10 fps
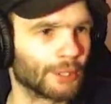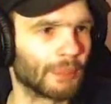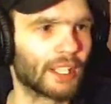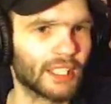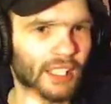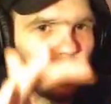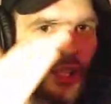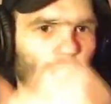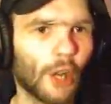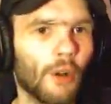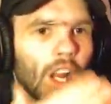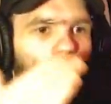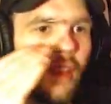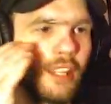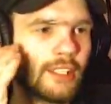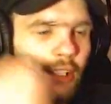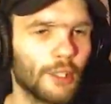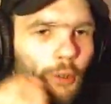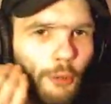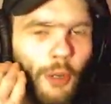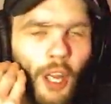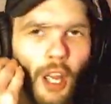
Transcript: because it can show that you,